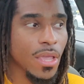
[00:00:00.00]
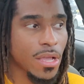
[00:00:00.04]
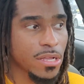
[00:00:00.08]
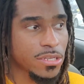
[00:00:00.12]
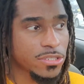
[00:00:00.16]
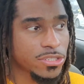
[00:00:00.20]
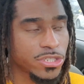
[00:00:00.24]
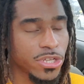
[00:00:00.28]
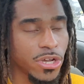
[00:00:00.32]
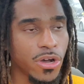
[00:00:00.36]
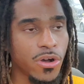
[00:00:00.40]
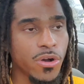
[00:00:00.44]

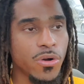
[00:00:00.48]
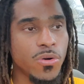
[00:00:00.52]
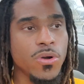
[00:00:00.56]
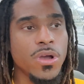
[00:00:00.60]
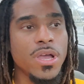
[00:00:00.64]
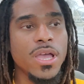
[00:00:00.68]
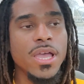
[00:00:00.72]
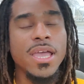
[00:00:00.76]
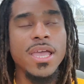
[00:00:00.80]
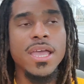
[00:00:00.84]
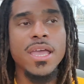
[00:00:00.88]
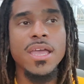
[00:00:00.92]
So
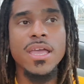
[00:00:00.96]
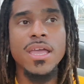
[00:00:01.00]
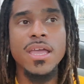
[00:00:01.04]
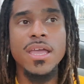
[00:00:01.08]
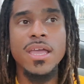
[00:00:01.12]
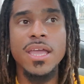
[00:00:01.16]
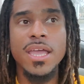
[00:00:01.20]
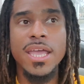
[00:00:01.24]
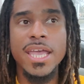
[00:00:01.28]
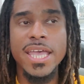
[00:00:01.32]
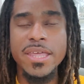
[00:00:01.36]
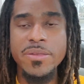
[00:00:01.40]

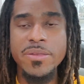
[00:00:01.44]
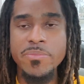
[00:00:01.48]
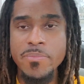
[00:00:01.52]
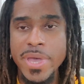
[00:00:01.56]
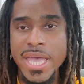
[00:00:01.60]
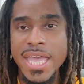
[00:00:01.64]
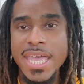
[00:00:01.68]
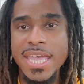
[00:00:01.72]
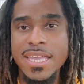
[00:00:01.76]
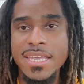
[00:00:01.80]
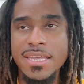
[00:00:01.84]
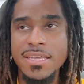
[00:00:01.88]
in
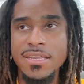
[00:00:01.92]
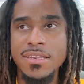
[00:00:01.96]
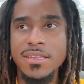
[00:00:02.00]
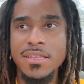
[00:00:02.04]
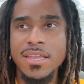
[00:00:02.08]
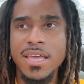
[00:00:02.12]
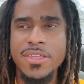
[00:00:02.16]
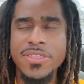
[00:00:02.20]
Maine,